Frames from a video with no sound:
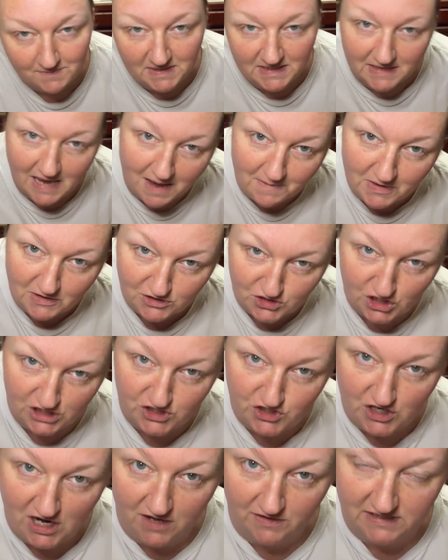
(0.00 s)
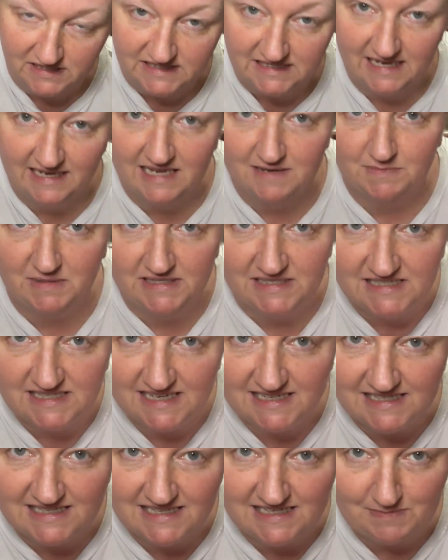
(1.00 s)
gonna adjust y'all in a second. But
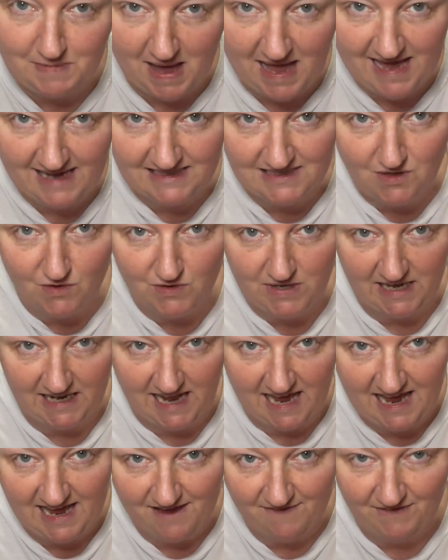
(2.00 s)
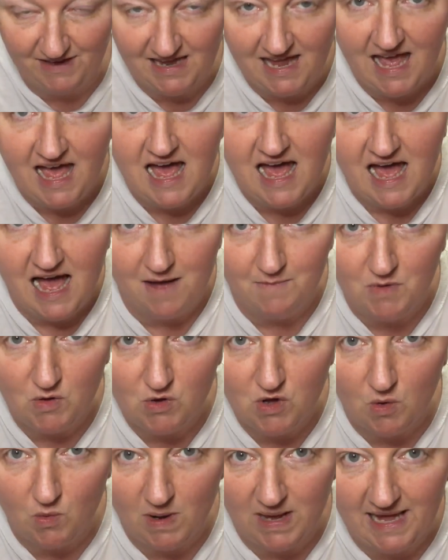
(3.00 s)
since this bag's gonna get heavy, I'm gonna
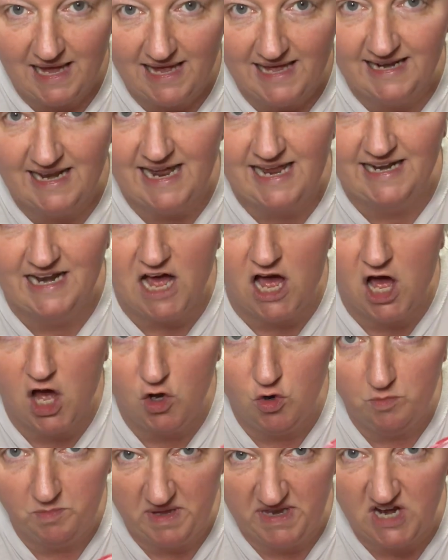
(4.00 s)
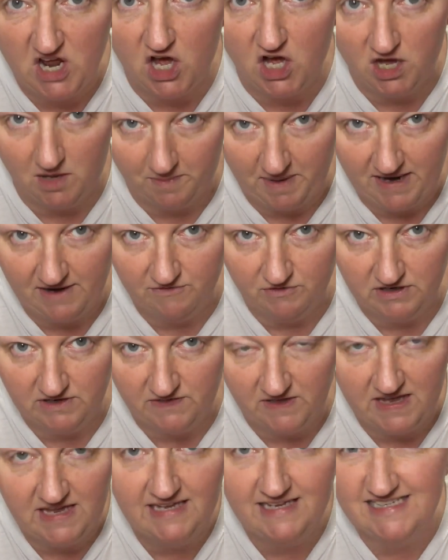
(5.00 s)
go ahead and open up
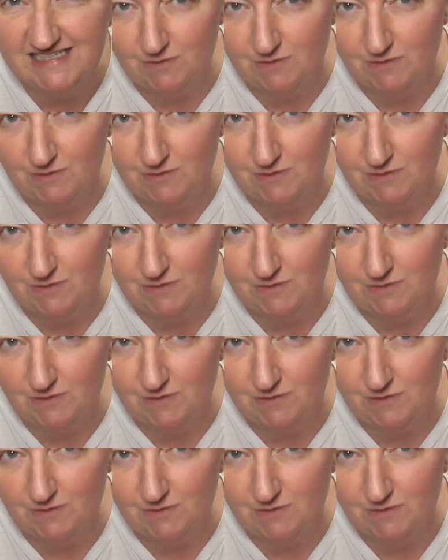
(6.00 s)
everything.